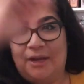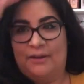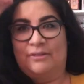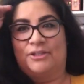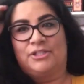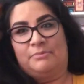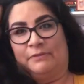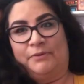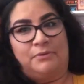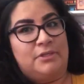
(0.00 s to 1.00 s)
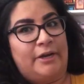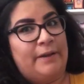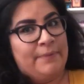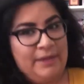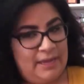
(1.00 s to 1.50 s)
uh, alerts on my phone, sorry.
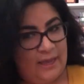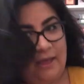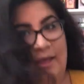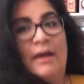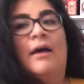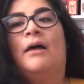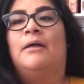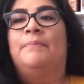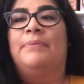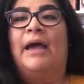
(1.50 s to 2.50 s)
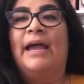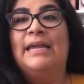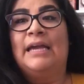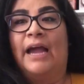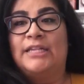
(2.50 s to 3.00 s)
Um,
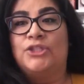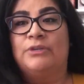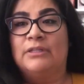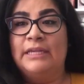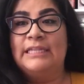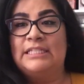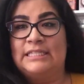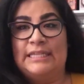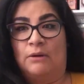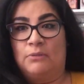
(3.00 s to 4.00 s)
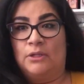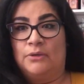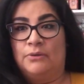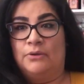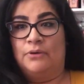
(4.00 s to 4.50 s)
I, I strictly just
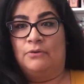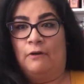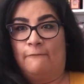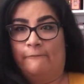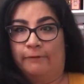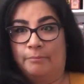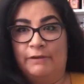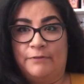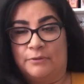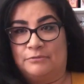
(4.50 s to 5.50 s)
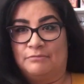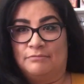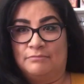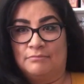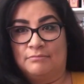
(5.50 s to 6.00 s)
download from my phone.
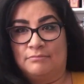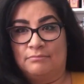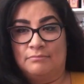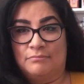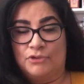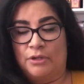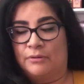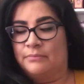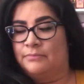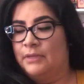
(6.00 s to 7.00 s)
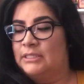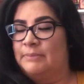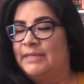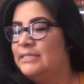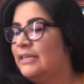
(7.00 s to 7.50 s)
So it's
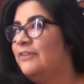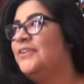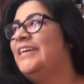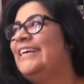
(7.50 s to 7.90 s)
the best thing ever.